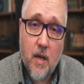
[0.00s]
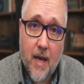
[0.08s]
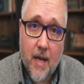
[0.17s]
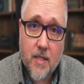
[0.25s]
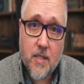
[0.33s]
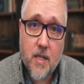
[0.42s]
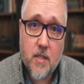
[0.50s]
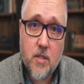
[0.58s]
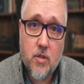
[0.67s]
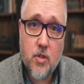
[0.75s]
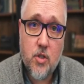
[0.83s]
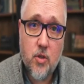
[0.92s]

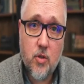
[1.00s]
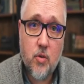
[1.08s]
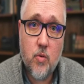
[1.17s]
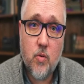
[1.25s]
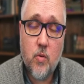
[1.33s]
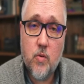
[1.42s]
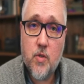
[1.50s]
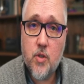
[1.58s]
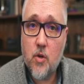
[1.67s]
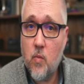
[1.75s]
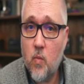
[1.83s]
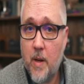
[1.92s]
access to
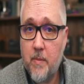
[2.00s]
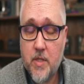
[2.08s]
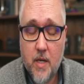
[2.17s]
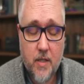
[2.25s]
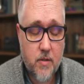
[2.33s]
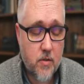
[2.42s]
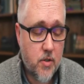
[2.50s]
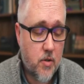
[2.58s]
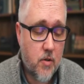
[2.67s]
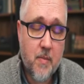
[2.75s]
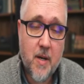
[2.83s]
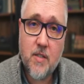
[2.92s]
certain websites or
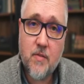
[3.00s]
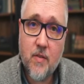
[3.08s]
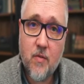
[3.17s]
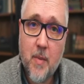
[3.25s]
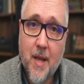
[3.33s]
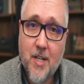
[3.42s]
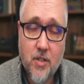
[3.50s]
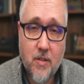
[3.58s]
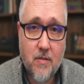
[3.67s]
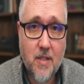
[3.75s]
certain amounts of information.